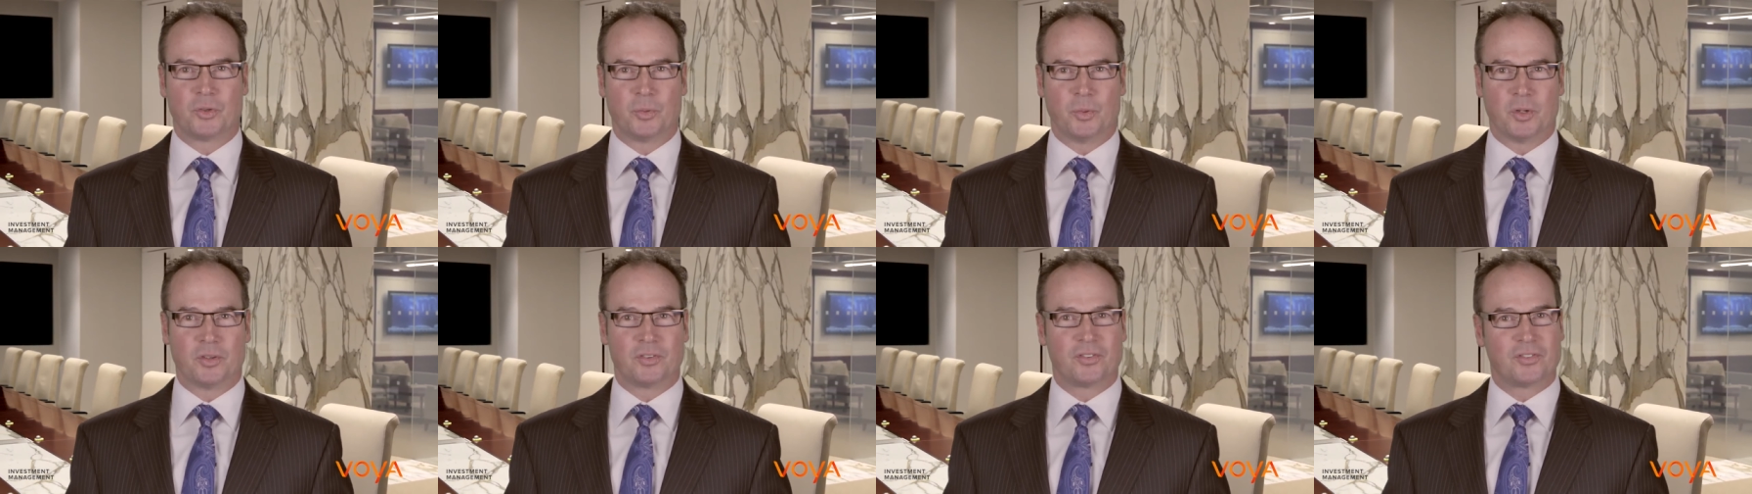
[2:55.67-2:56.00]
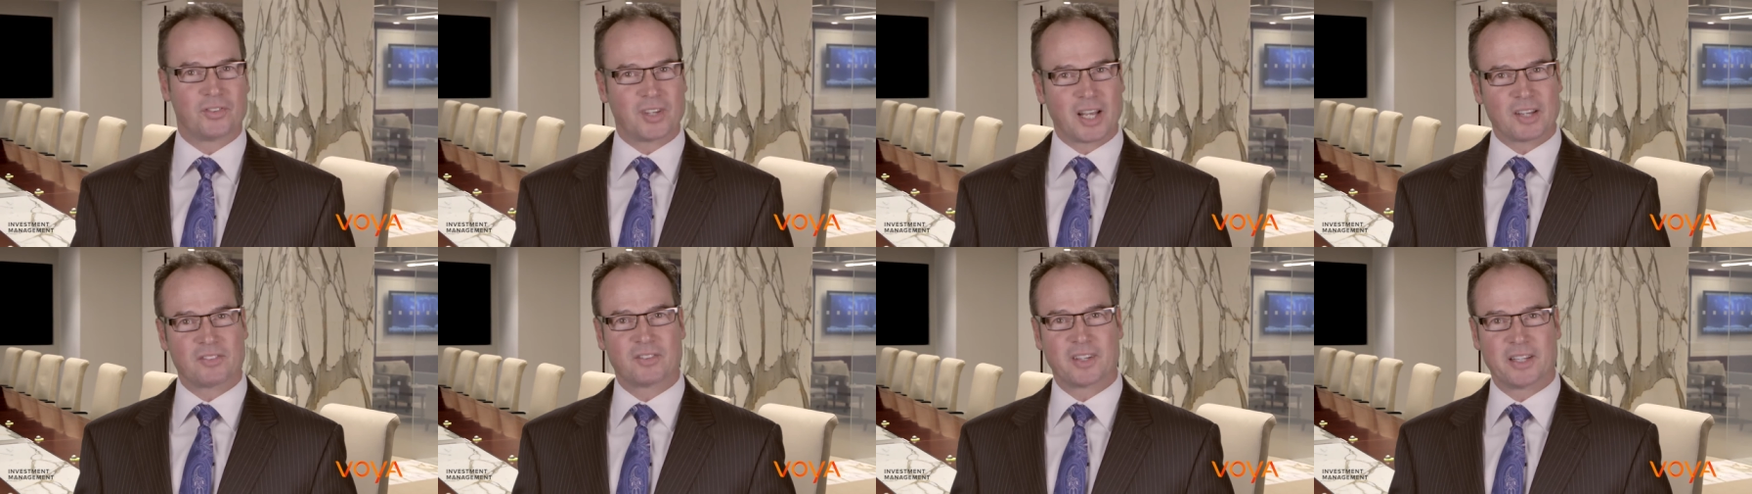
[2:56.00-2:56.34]
to
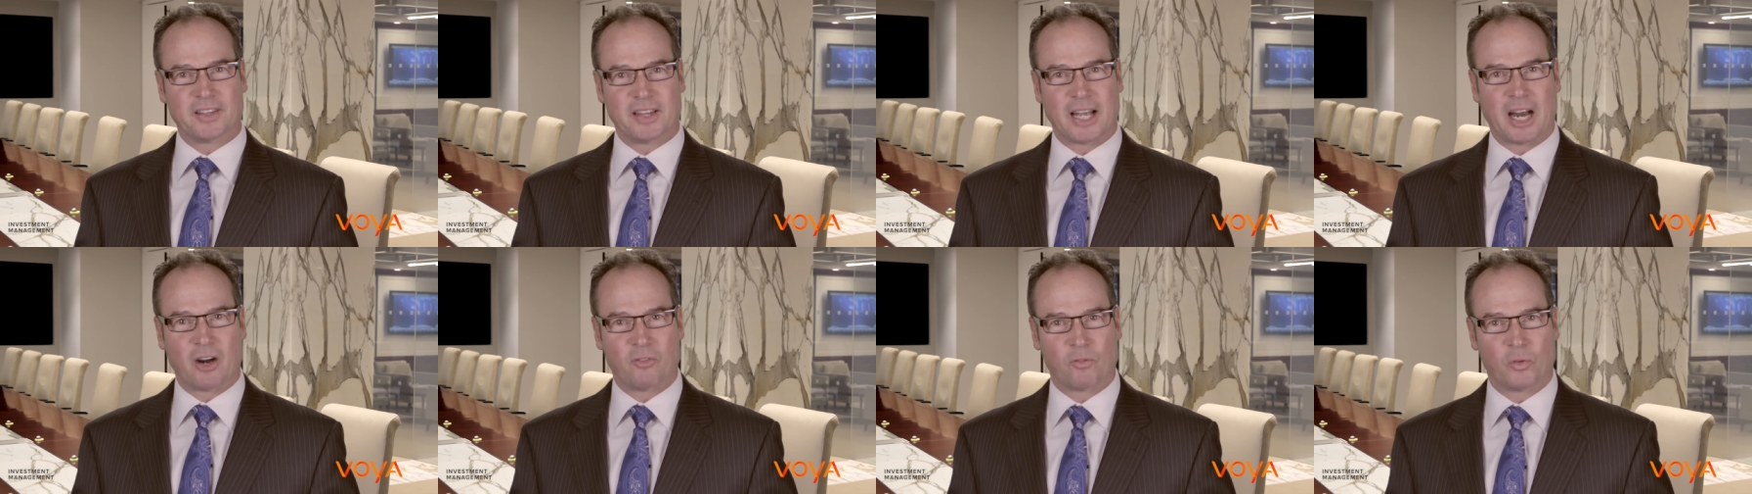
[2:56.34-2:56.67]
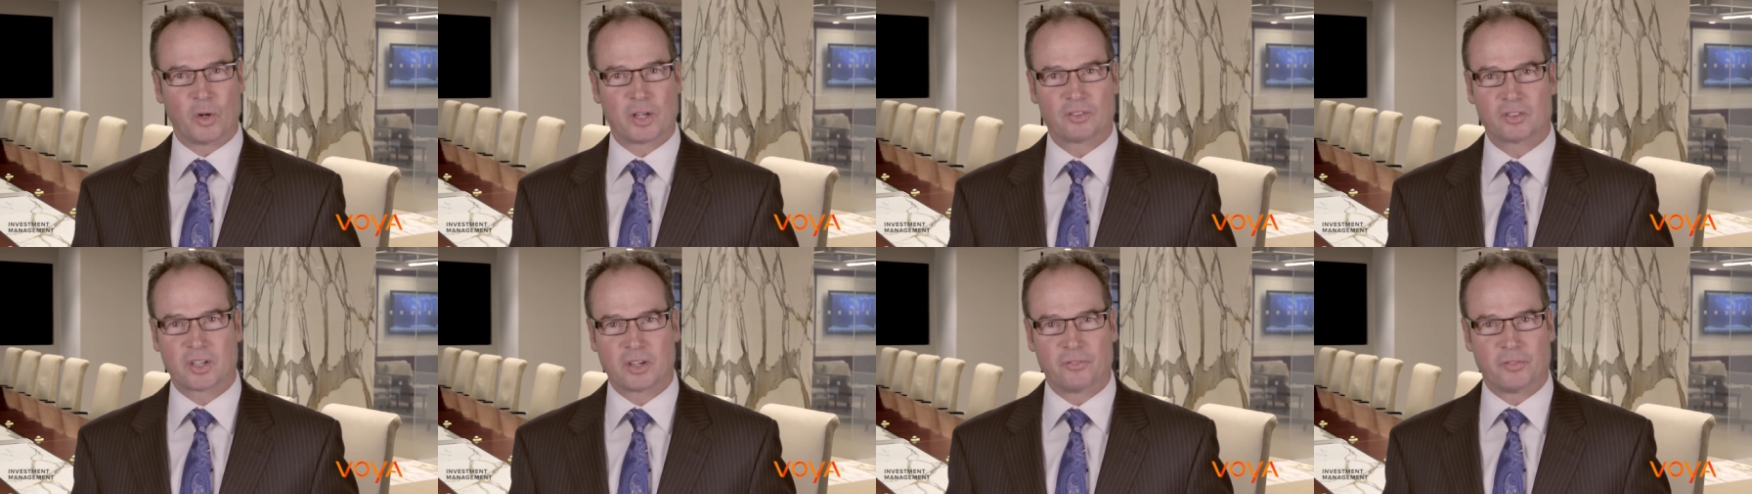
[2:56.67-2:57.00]
assessing that
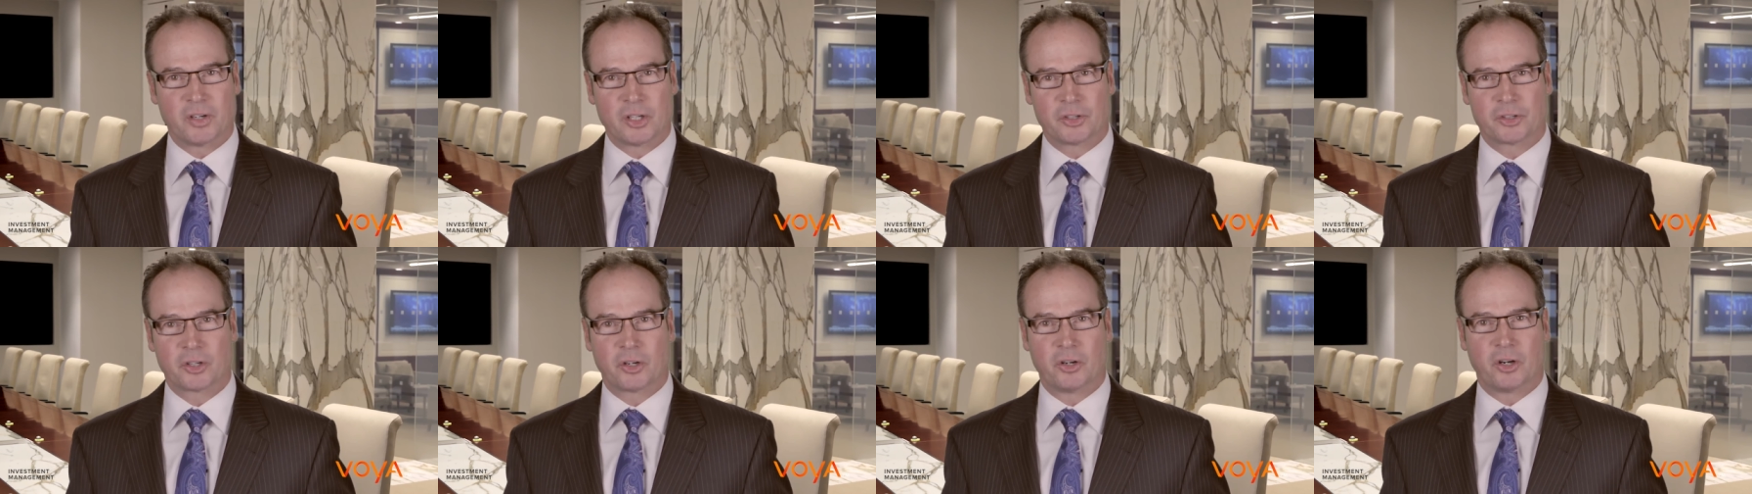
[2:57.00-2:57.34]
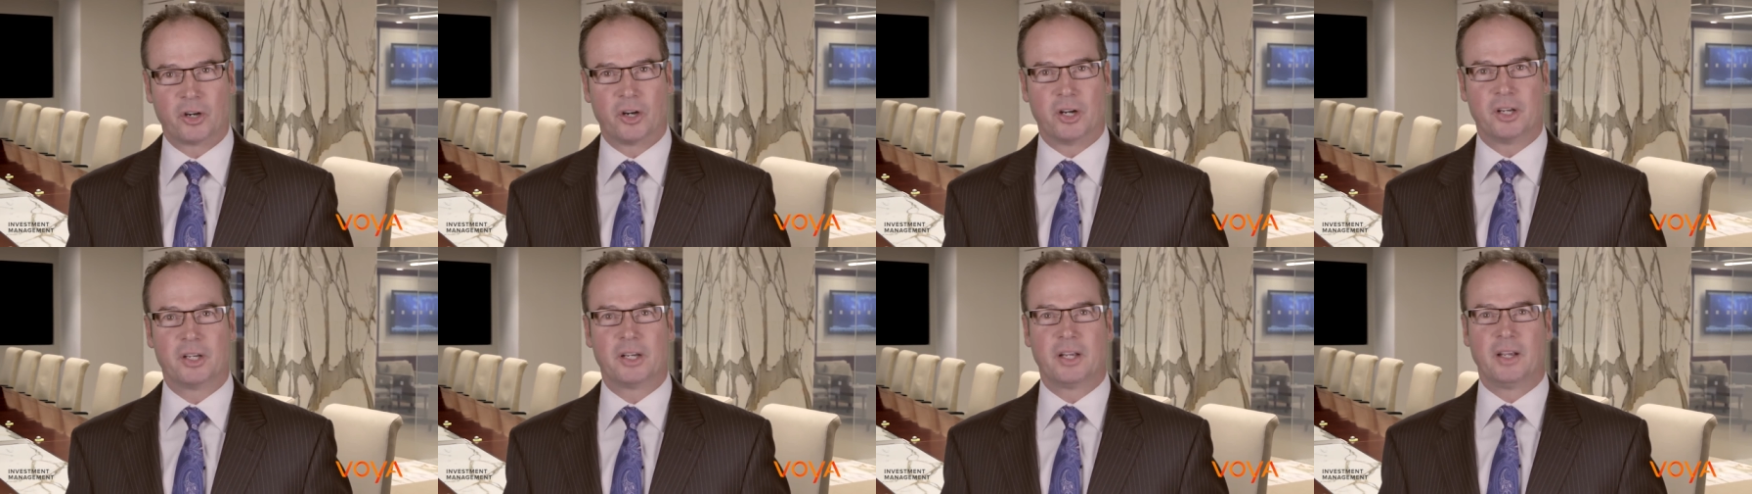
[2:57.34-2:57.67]
risk and
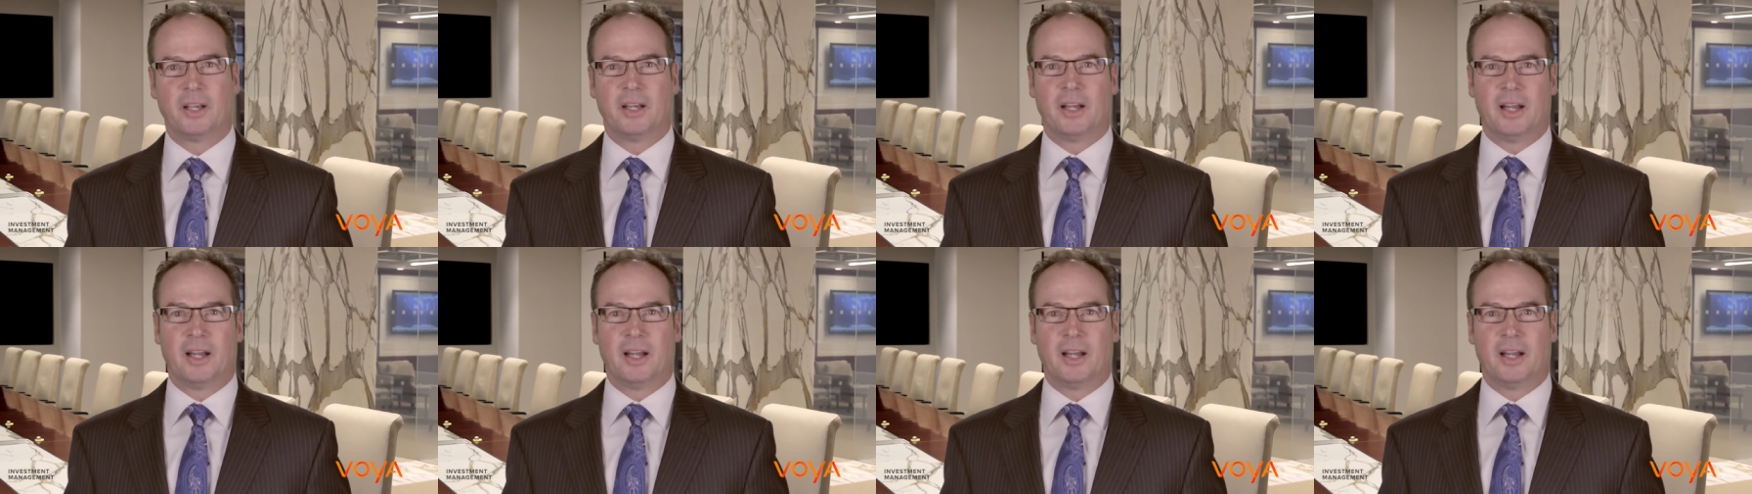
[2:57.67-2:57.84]
return